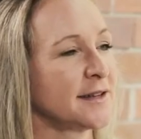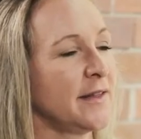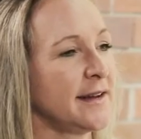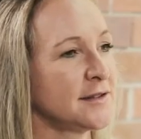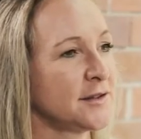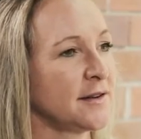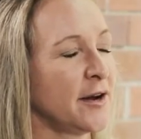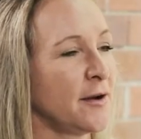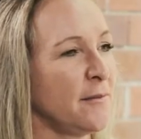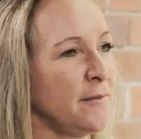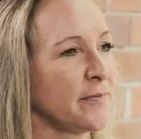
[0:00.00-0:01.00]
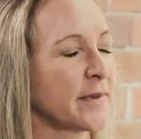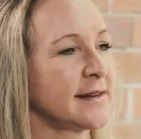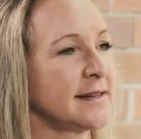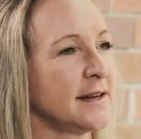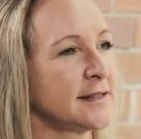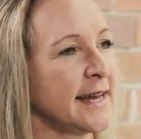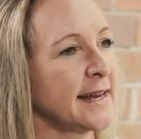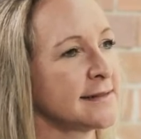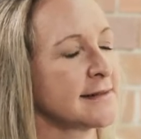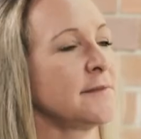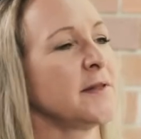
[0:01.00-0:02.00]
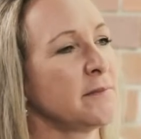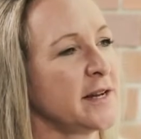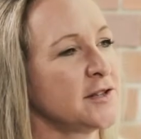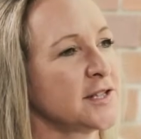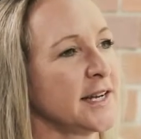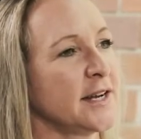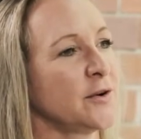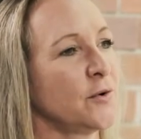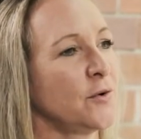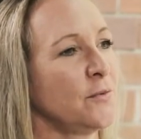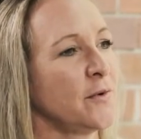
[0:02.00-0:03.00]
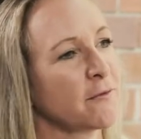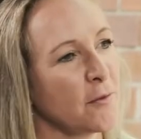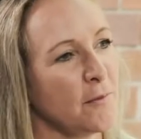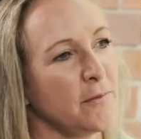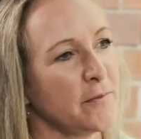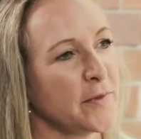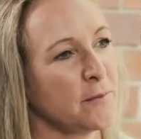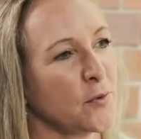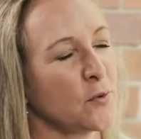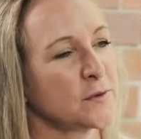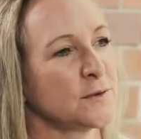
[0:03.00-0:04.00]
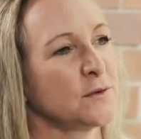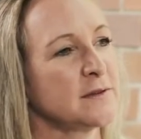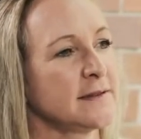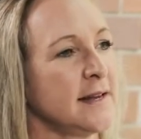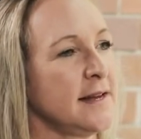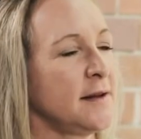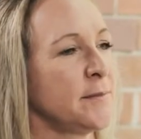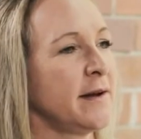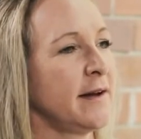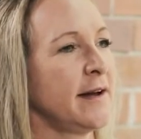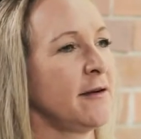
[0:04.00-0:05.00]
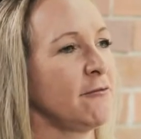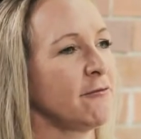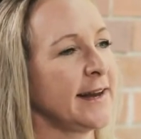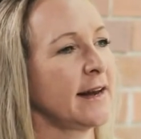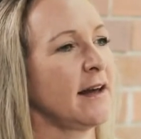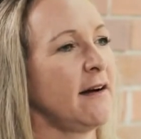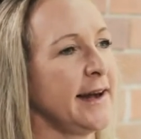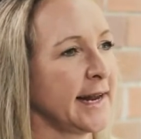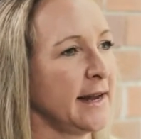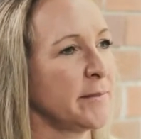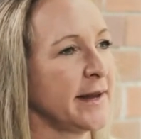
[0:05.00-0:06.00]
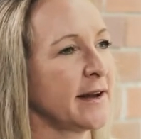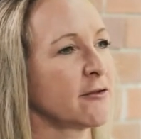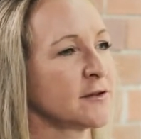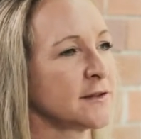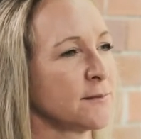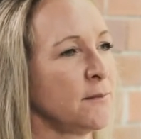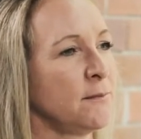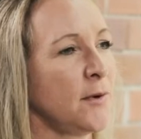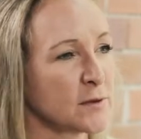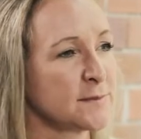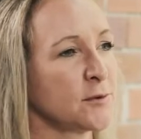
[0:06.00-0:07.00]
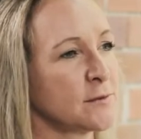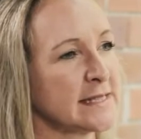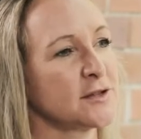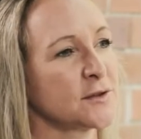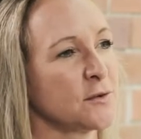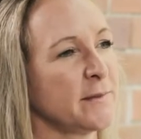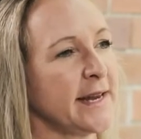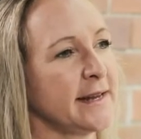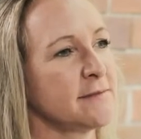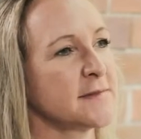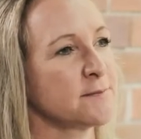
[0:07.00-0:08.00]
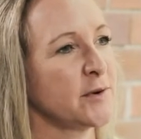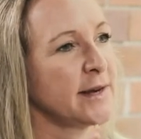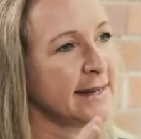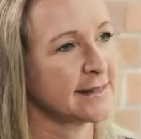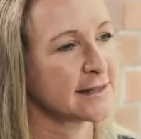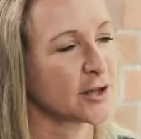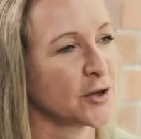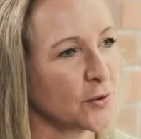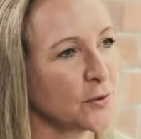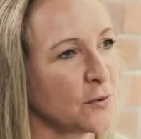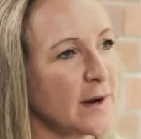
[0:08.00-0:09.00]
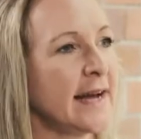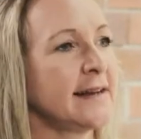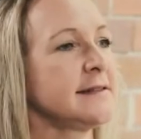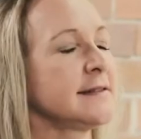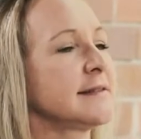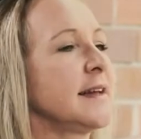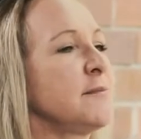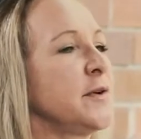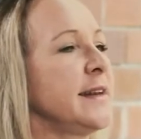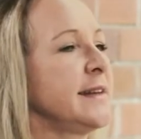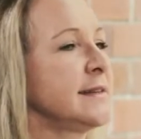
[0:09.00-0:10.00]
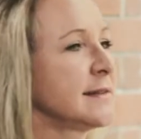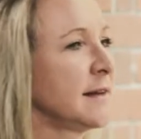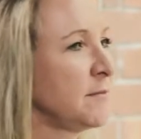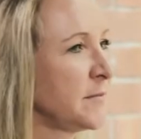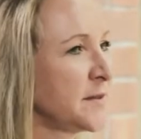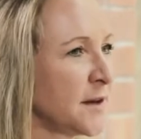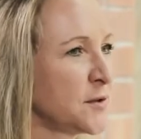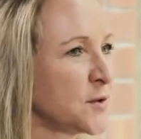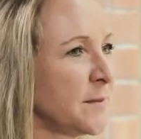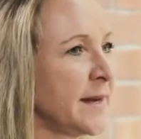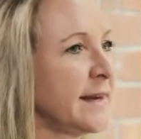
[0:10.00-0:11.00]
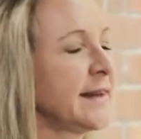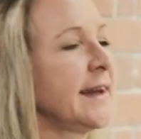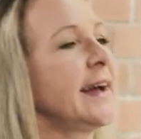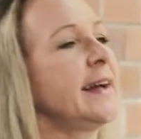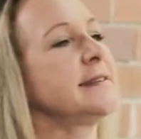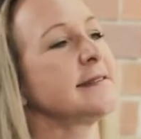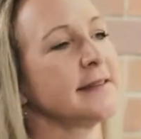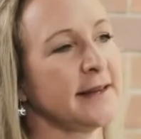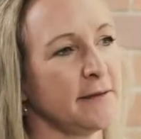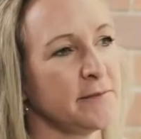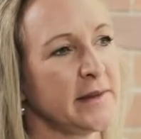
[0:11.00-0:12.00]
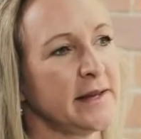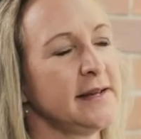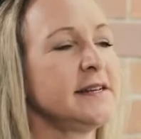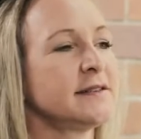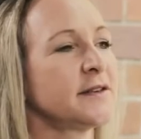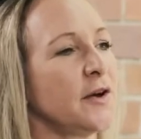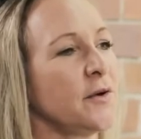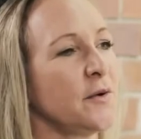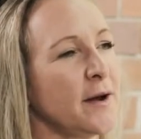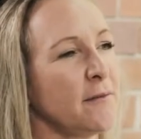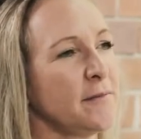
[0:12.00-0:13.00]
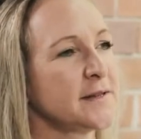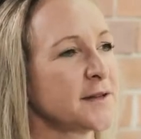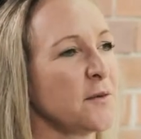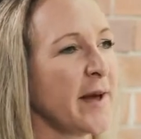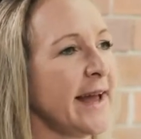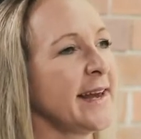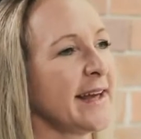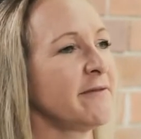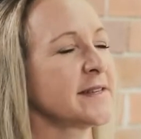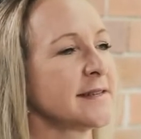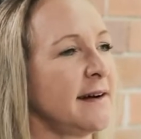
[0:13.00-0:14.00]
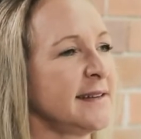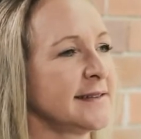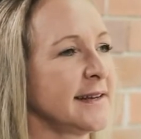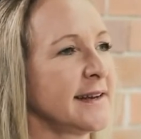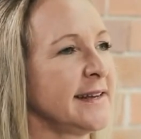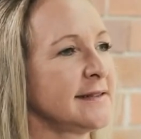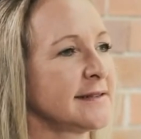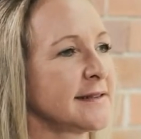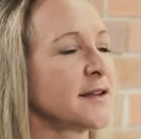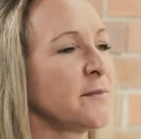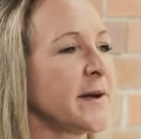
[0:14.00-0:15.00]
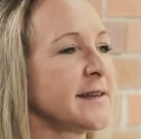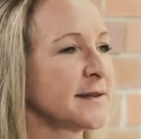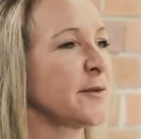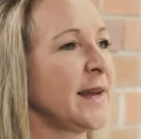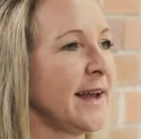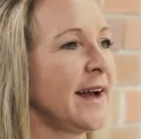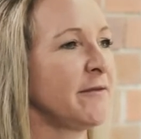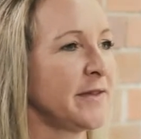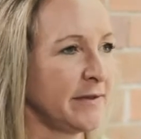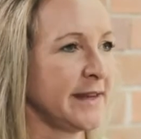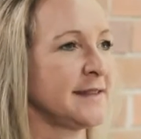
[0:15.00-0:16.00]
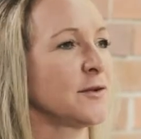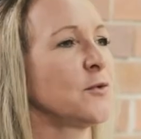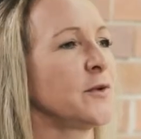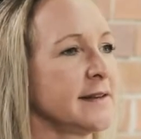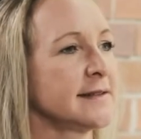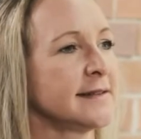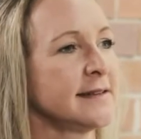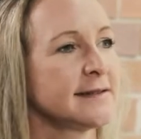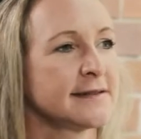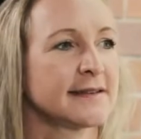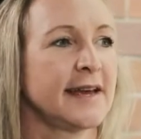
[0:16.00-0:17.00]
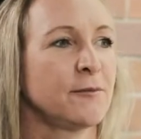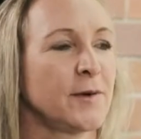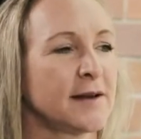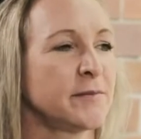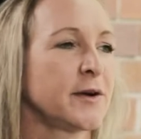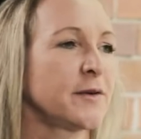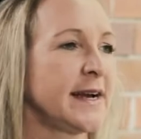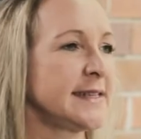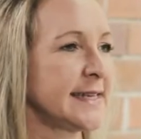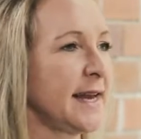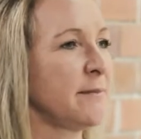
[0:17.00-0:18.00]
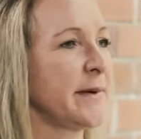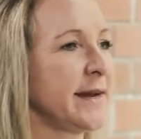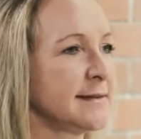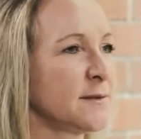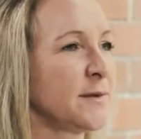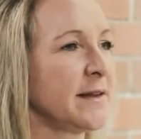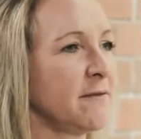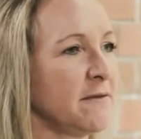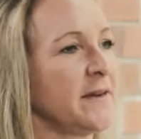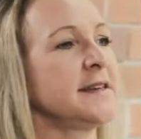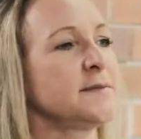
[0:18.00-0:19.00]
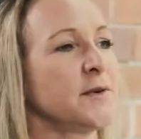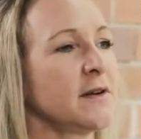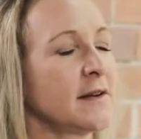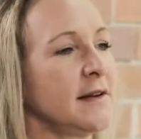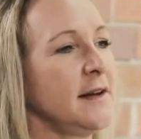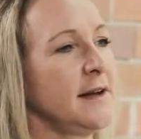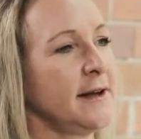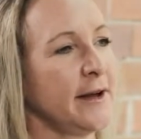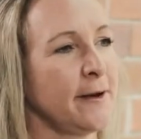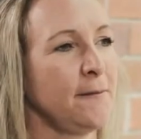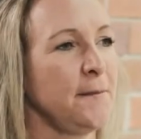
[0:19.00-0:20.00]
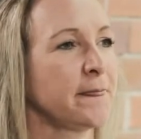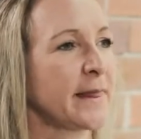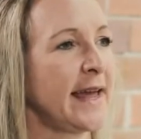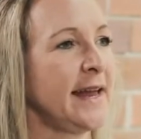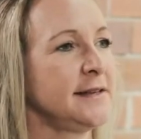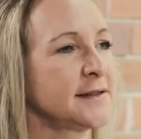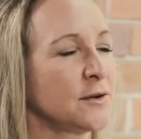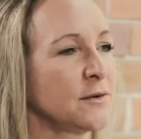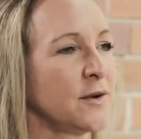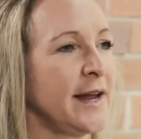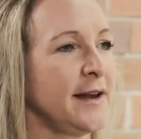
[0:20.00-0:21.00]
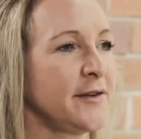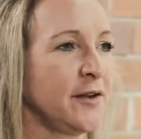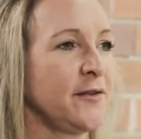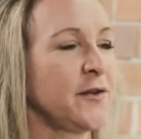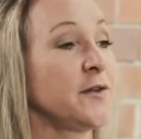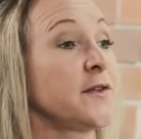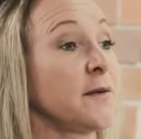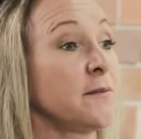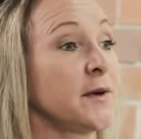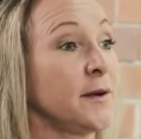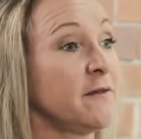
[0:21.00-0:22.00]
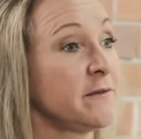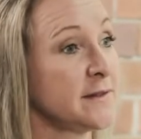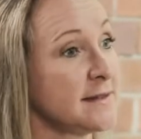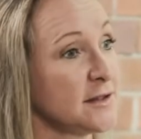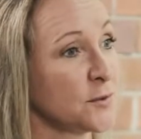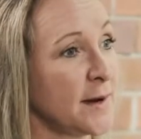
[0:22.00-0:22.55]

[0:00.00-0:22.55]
So that's taking some of the budget or from the portals, but realigning it a bit across multiple digital mediums, putting it into Google ads and putting it into social media ads. Yeah. So paid advertising, it's so basically we have these audiences and we can build our databases within Facebook. And as soon as somebody visits your